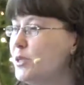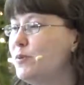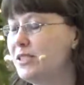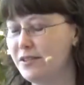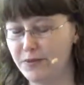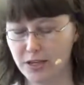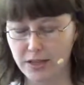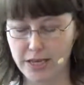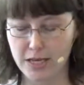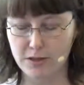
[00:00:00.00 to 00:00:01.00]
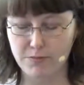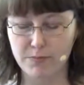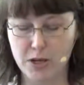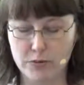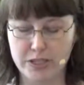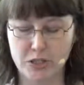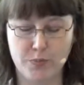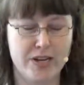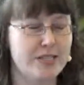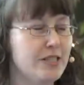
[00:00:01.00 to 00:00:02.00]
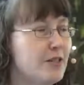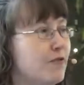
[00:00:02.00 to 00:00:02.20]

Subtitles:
specifically those expressed in